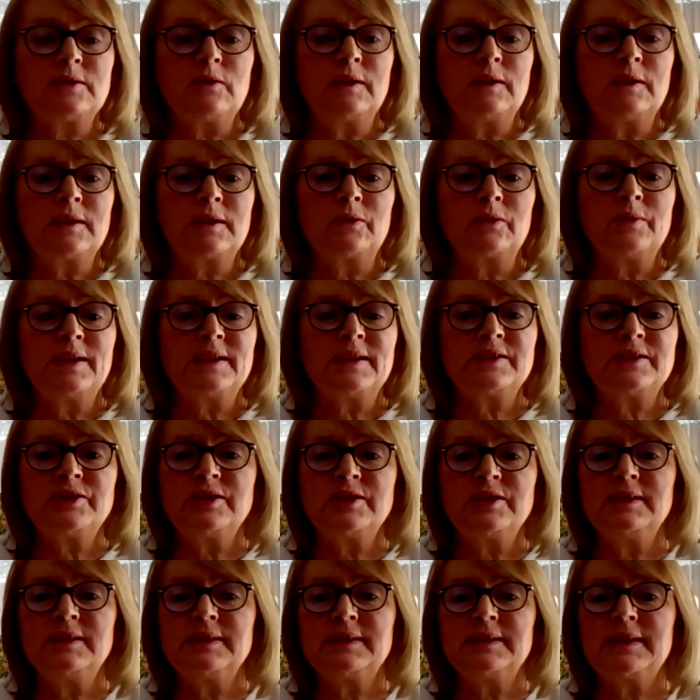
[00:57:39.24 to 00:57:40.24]
all the
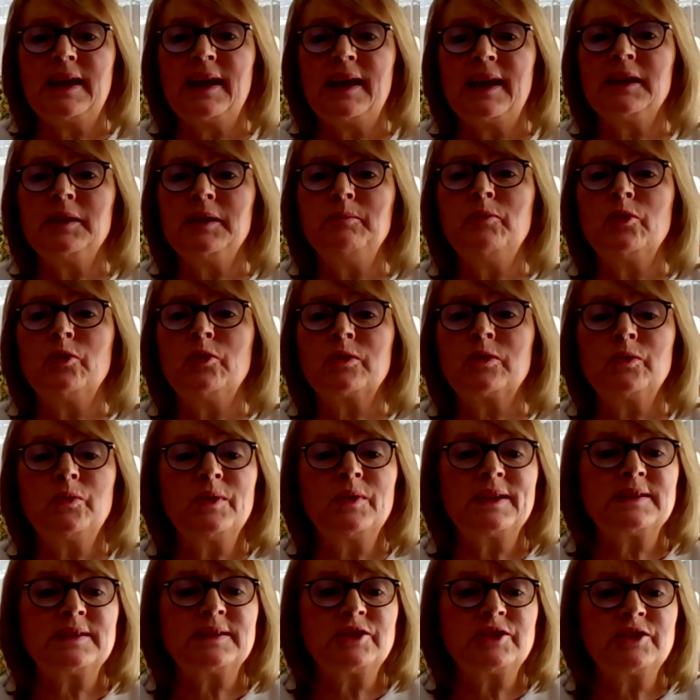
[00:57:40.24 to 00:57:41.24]
questions. Any more
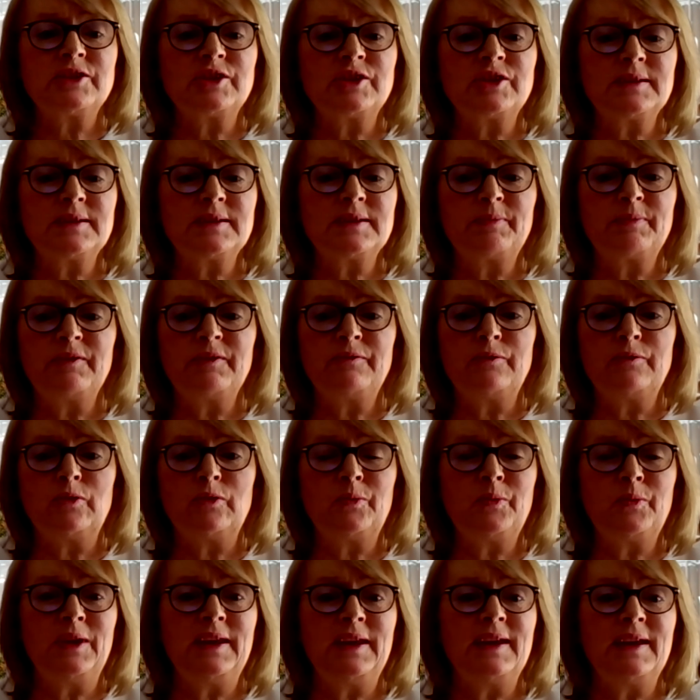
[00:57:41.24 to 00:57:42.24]
questions before
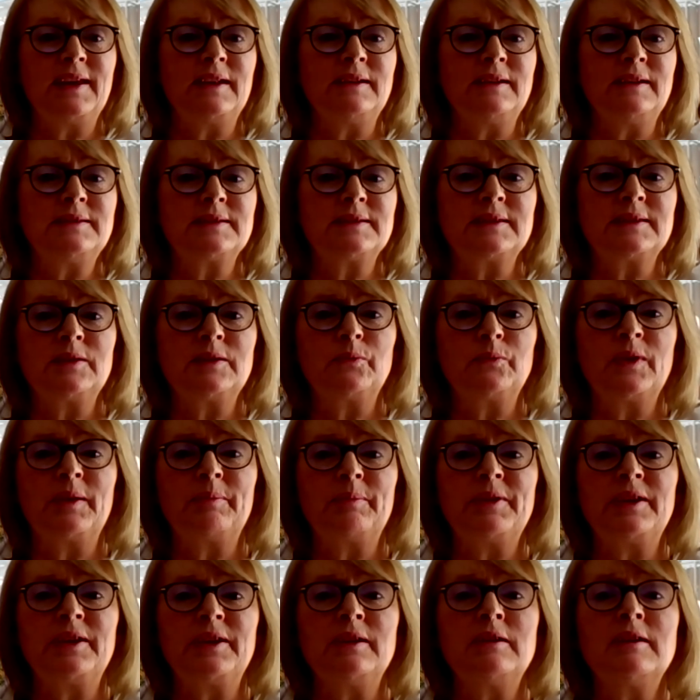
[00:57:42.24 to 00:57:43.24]
we end the
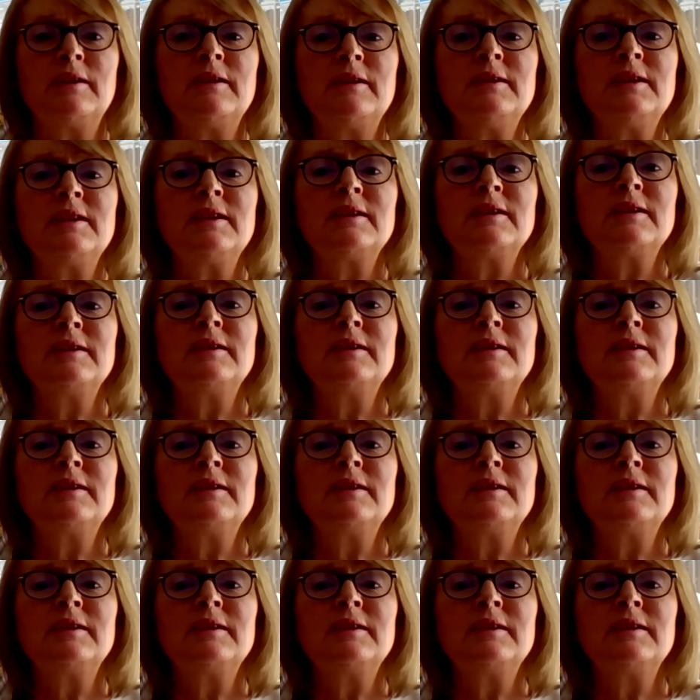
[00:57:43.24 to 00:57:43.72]
webinar?